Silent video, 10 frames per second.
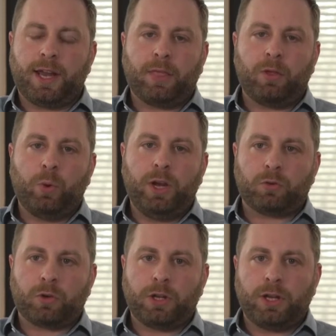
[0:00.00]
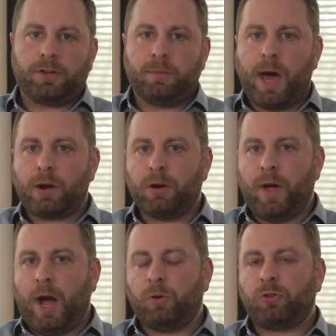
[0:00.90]
out of the weeds, really it's a matter
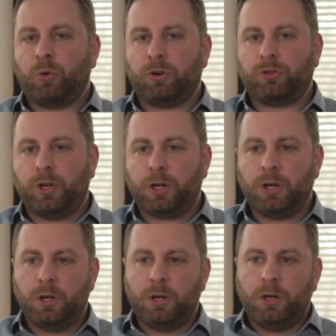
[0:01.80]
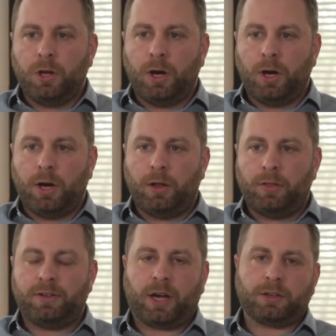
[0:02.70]
of outsourcing
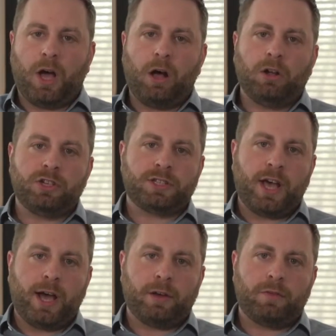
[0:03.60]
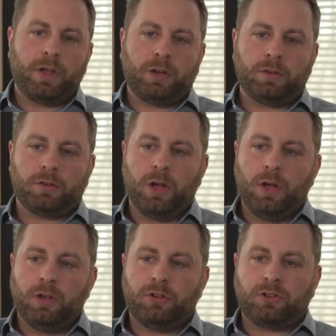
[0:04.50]
the technology side of things,
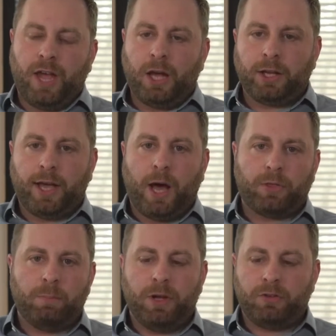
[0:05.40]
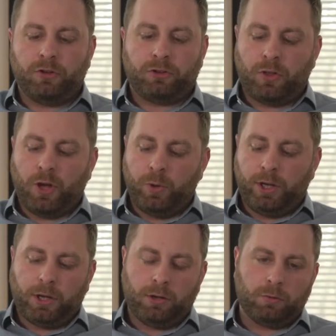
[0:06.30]
scaling out the business so that we
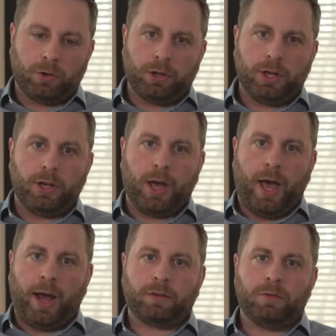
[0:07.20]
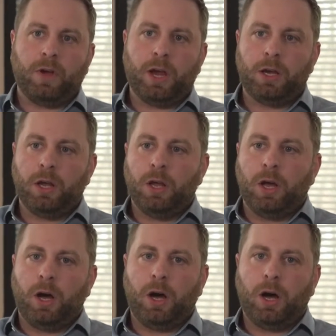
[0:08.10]
could really activate
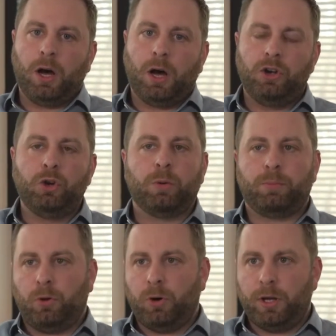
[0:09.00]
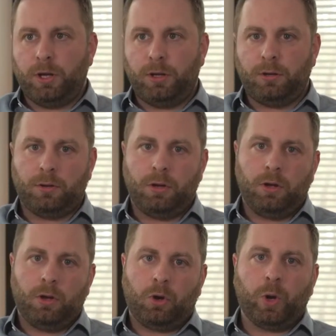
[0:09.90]
a new employee
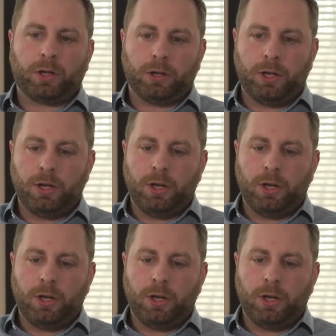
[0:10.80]
quickly,